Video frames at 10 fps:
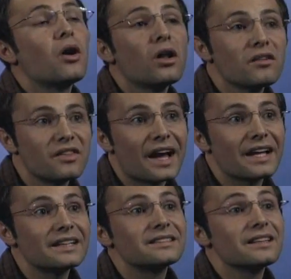all of
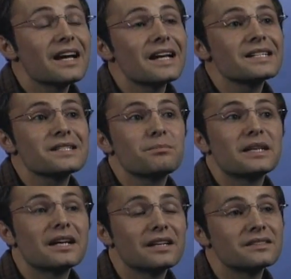that is less
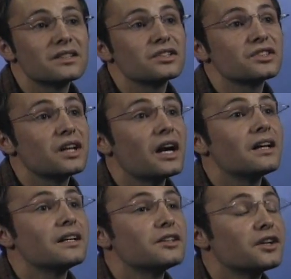because there's
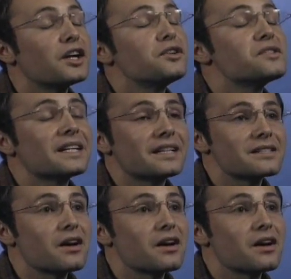not, you're not using it as